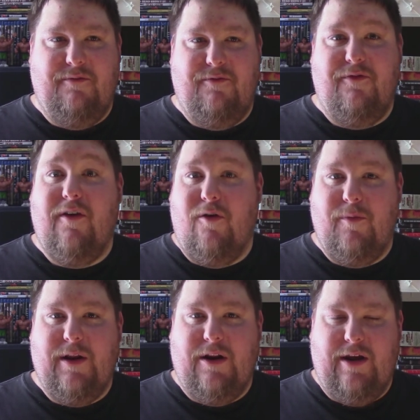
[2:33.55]

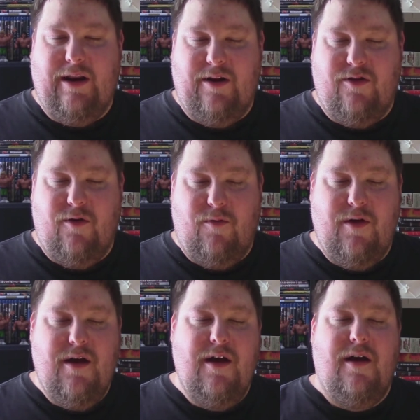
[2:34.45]
film in its
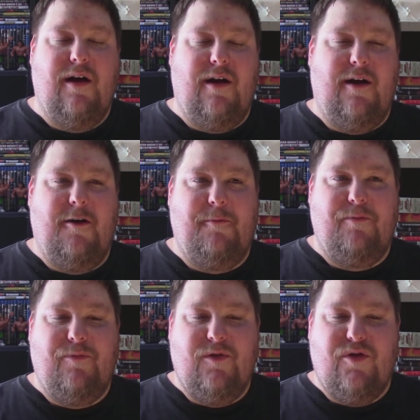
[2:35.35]
own.
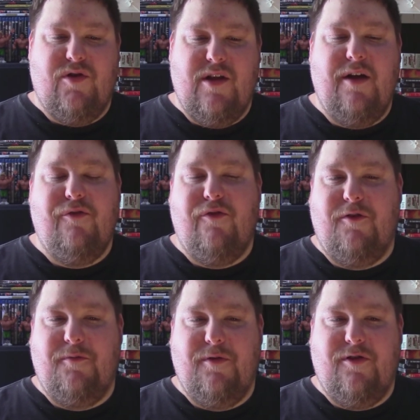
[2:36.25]
Snuff
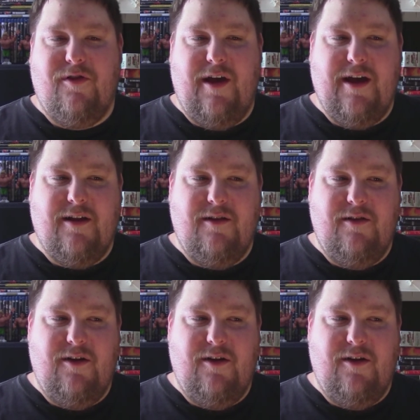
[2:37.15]
film is, like,